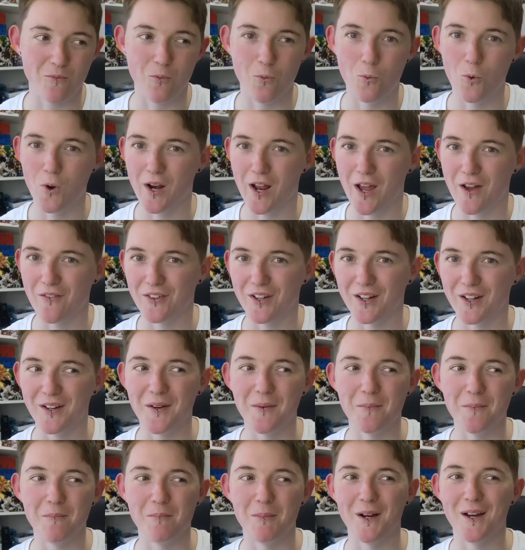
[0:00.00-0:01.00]
whatever.
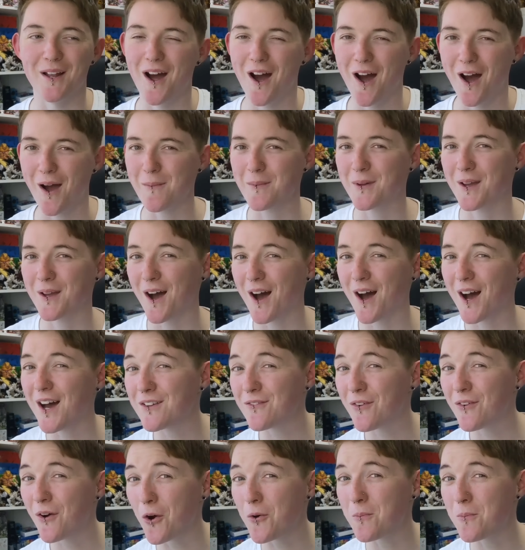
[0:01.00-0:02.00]
But I'm
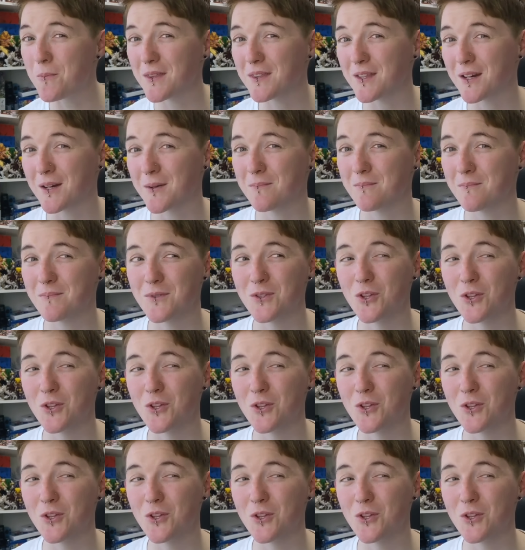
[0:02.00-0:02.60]
kind of hoping that I'm